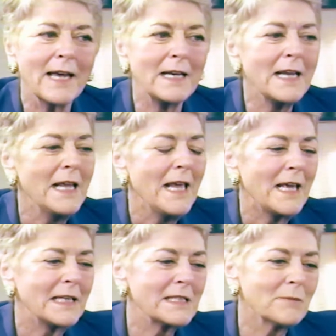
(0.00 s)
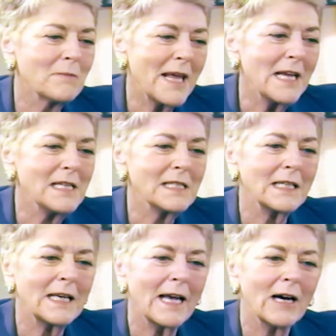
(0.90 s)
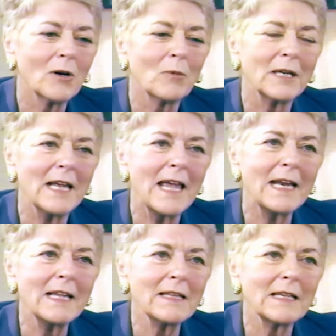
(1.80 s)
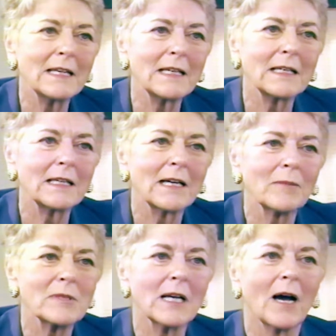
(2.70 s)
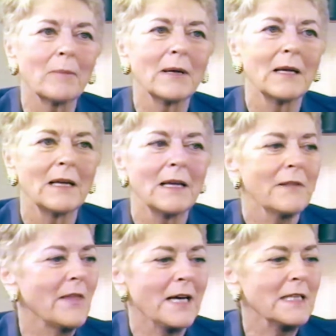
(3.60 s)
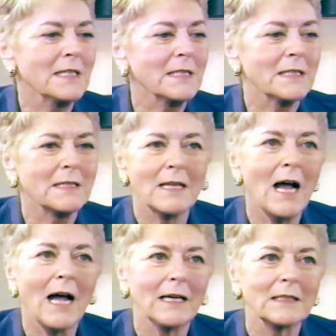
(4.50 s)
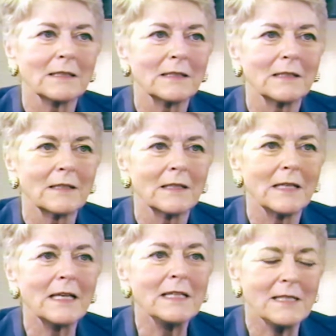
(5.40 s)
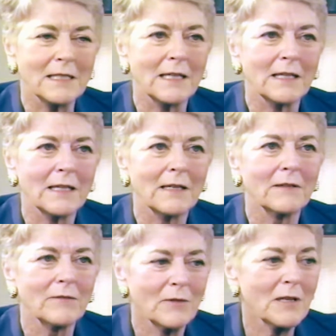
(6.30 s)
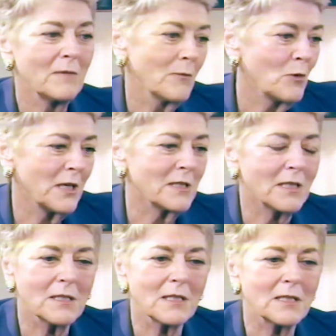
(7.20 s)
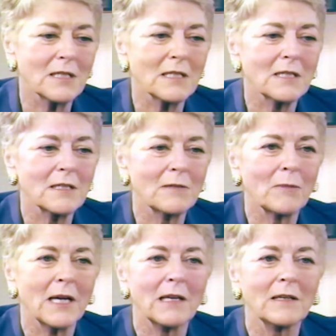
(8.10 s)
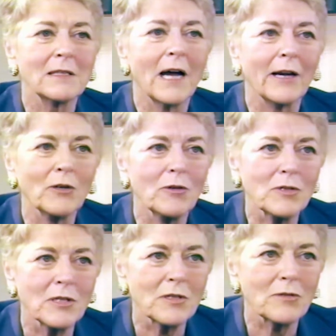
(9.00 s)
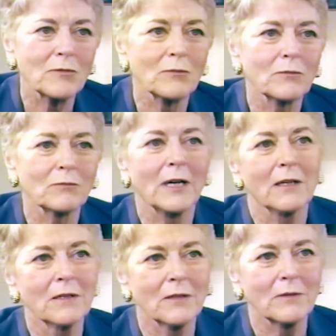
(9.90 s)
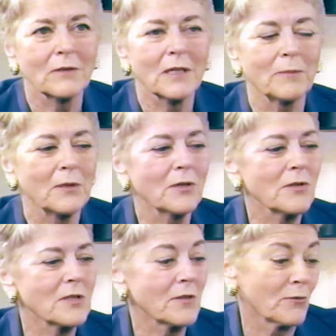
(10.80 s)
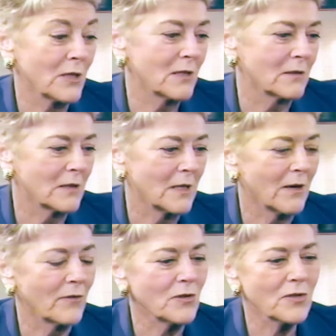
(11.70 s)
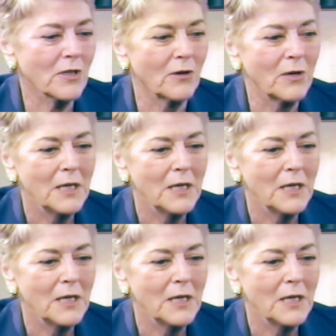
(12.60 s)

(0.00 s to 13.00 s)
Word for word: And it's amazing how when anything comes up that is not easy, and in one instance this is my diagnosis, you know, a couple of years, three and a half years ago,